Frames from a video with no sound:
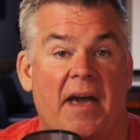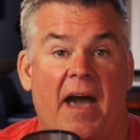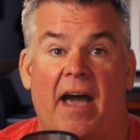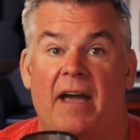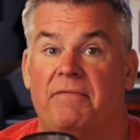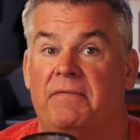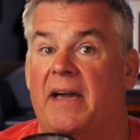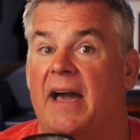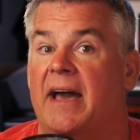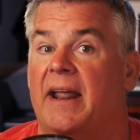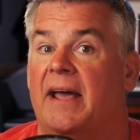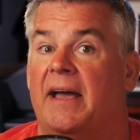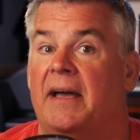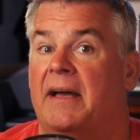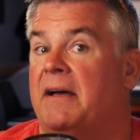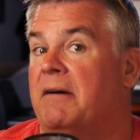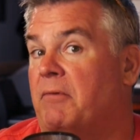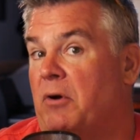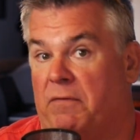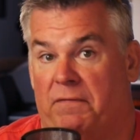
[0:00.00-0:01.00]
I've
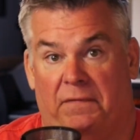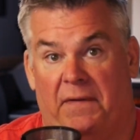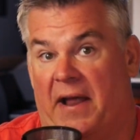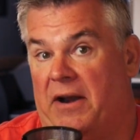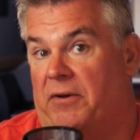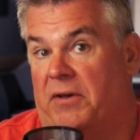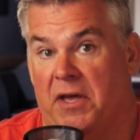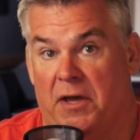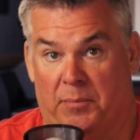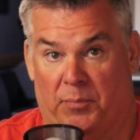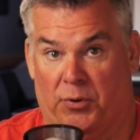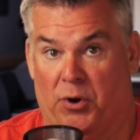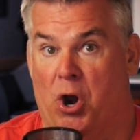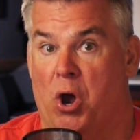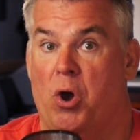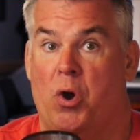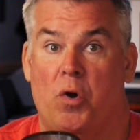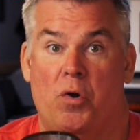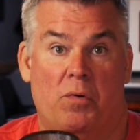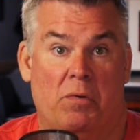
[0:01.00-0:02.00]
got a Final Cut
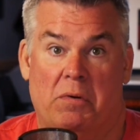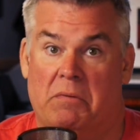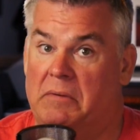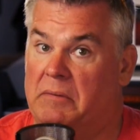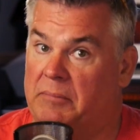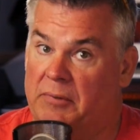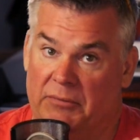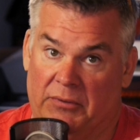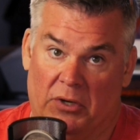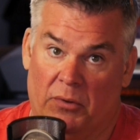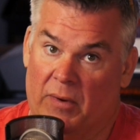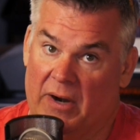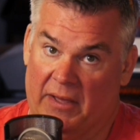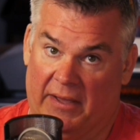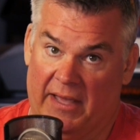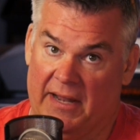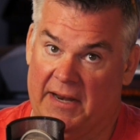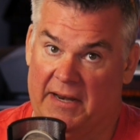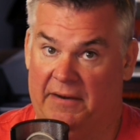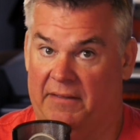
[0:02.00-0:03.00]
Pro. We don't want to
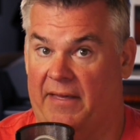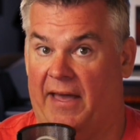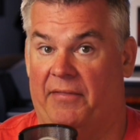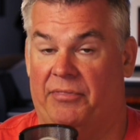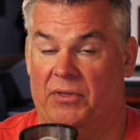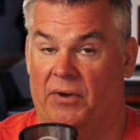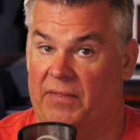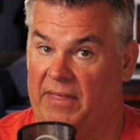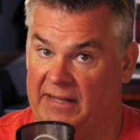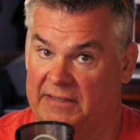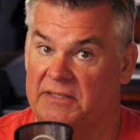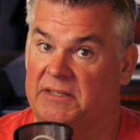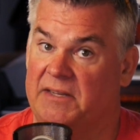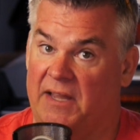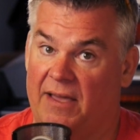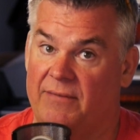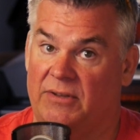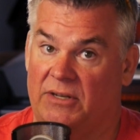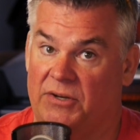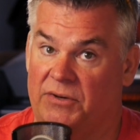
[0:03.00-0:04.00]
get into that, though. That's
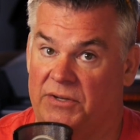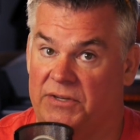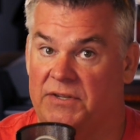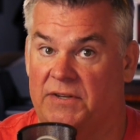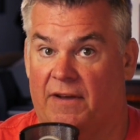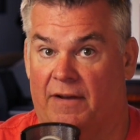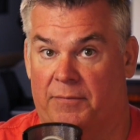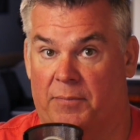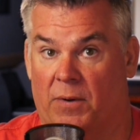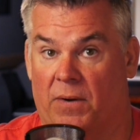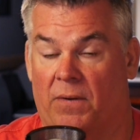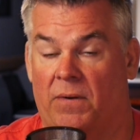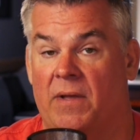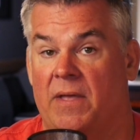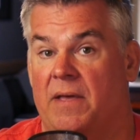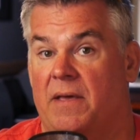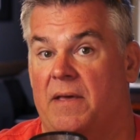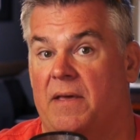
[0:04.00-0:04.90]
heavy-duty stuff, bro.